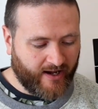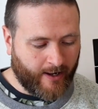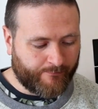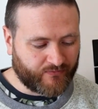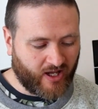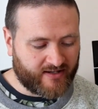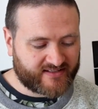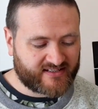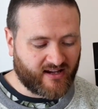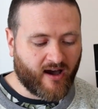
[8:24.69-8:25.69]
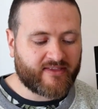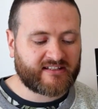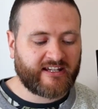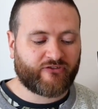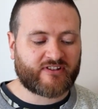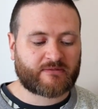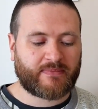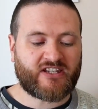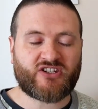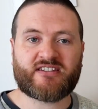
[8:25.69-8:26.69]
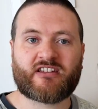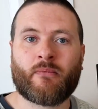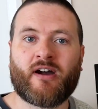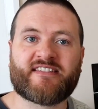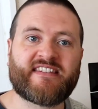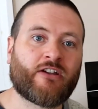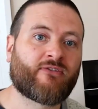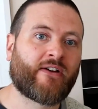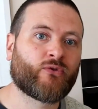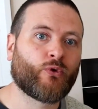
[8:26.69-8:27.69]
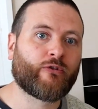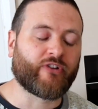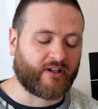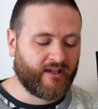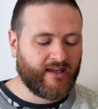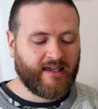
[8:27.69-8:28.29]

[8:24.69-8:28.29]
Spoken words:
asks, are there different species I might see around Norfolk?